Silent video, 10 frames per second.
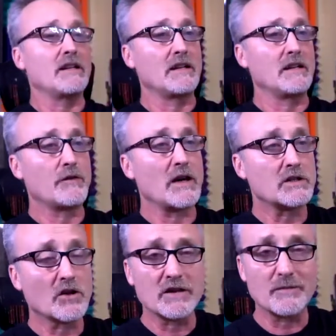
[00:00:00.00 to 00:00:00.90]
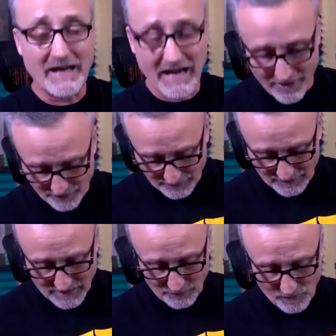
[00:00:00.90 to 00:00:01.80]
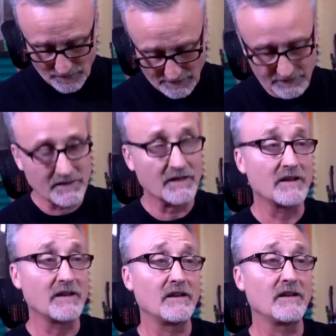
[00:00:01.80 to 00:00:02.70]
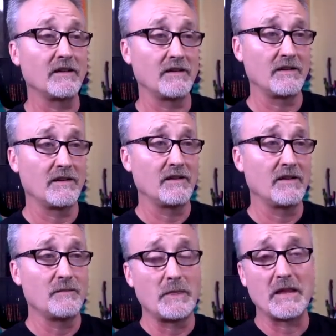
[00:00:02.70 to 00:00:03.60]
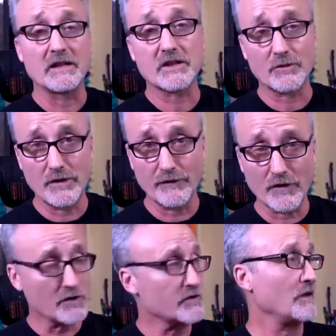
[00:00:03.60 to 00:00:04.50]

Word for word: if I turn them counterclockwise, it's the reverse of